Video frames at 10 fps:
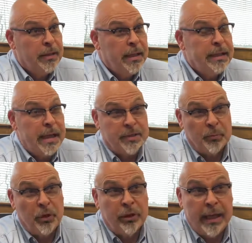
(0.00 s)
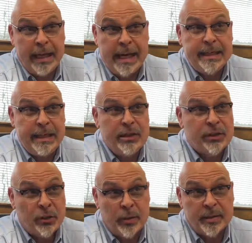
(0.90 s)
Yes, we're looking at 18
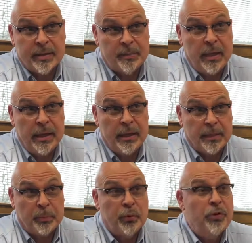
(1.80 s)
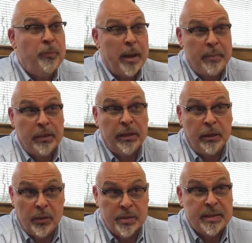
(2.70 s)
stories as approved by building
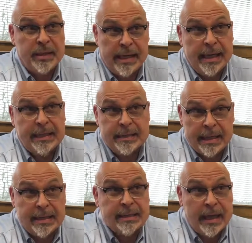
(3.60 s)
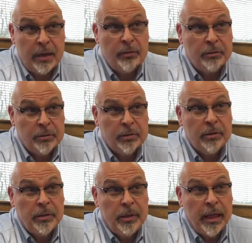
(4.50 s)
codes in the United States now.
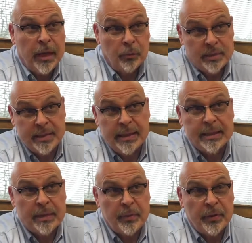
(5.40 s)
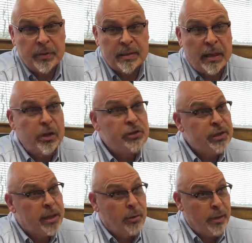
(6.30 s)
And we're seeing some of those largely
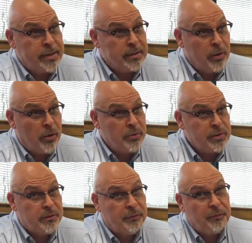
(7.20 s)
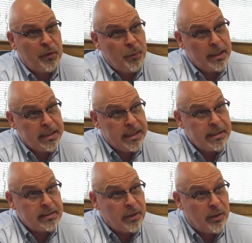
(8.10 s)
on the West Coast, a few on the
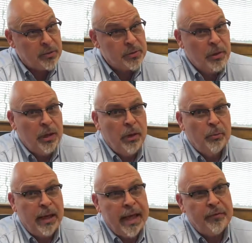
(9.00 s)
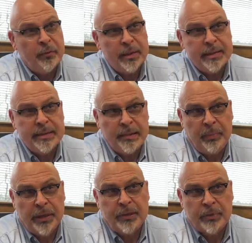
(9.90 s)
East Coast. We haven't really seen
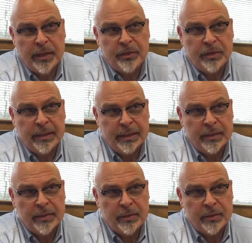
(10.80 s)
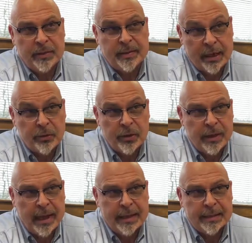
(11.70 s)
penetration into the central
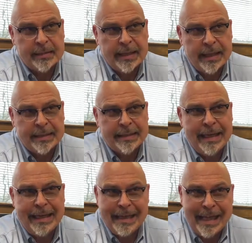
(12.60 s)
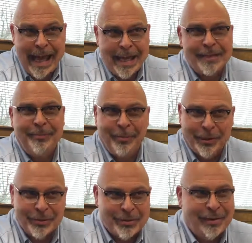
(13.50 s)
United States yet, but
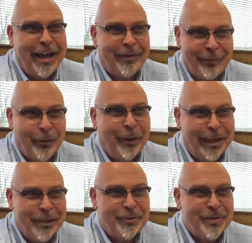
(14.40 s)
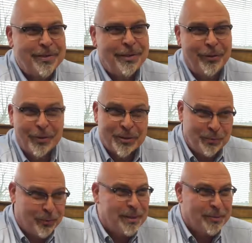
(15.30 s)
there's a lot of growing interest, and of course the
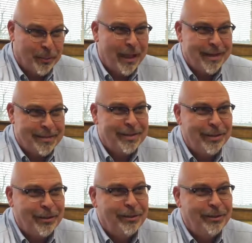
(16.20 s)
wood supply is here.